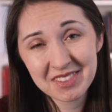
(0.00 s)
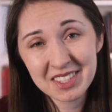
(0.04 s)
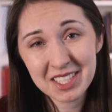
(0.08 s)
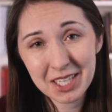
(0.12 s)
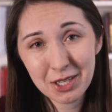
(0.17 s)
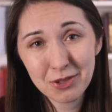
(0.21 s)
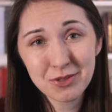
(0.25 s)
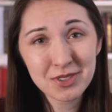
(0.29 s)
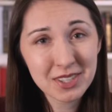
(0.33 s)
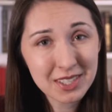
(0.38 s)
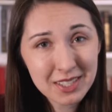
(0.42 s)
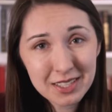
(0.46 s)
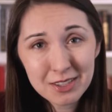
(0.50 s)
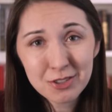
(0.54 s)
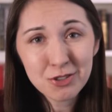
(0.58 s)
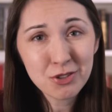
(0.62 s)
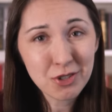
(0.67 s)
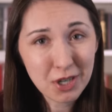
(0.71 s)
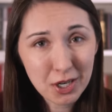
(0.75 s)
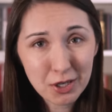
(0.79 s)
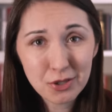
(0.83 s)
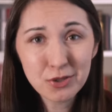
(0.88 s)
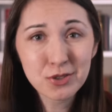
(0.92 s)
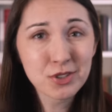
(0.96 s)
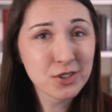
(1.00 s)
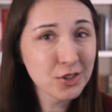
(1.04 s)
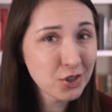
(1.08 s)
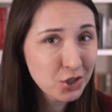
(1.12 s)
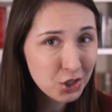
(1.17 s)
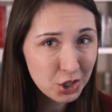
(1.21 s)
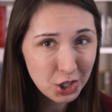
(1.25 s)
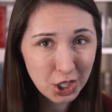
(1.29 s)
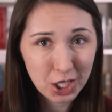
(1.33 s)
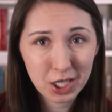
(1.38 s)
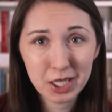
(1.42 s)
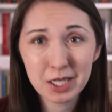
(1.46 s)
Sounds a little gross,
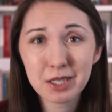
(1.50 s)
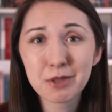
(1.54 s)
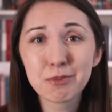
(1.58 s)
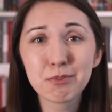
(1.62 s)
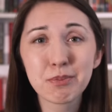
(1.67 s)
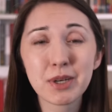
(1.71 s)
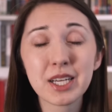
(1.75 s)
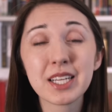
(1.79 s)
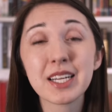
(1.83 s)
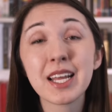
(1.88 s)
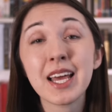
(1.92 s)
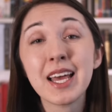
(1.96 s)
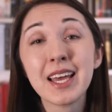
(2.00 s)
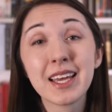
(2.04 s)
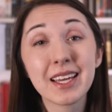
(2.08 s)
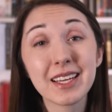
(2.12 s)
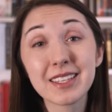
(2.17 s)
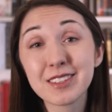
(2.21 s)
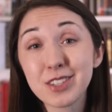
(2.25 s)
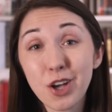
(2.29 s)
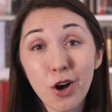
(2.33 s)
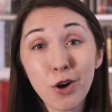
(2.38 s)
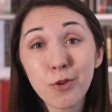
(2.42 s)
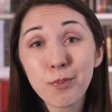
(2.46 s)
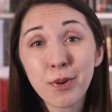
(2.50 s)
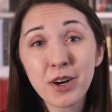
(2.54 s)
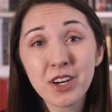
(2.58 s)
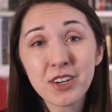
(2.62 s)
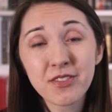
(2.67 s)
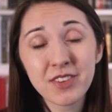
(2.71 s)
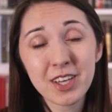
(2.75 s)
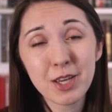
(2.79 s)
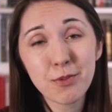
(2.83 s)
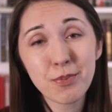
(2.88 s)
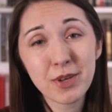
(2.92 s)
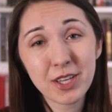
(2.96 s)
sure, but it's all part
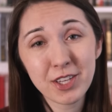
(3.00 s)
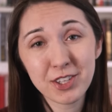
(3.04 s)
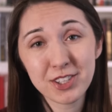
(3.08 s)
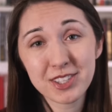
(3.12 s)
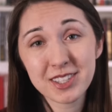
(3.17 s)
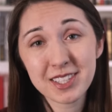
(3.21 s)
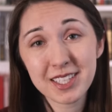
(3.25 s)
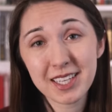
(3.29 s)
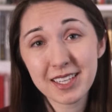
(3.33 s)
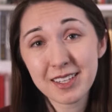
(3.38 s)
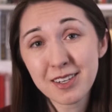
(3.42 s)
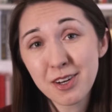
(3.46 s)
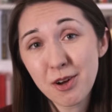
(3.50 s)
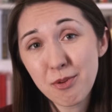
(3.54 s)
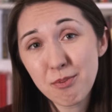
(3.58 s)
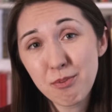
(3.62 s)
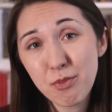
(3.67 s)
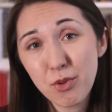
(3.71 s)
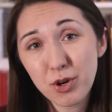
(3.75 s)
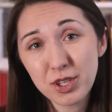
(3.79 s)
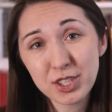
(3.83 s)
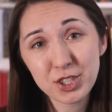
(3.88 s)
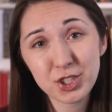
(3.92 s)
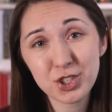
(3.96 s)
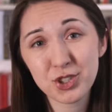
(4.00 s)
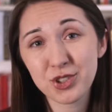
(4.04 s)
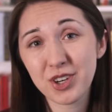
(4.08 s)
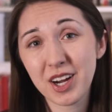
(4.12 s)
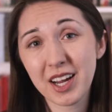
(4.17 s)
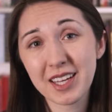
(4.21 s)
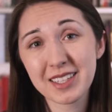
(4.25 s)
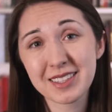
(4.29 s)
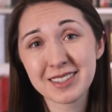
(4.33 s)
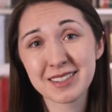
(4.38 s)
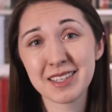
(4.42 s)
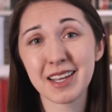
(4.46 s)
of keeping your skin
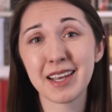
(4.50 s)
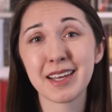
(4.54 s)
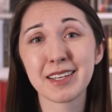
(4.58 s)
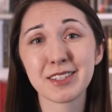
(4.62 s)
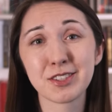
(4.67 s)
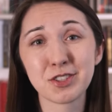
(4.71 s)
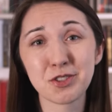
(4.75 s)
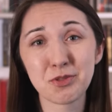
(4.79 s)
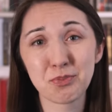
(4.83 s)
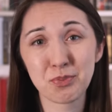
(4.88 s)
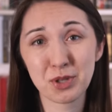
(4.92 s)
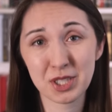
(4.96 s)
moisturized and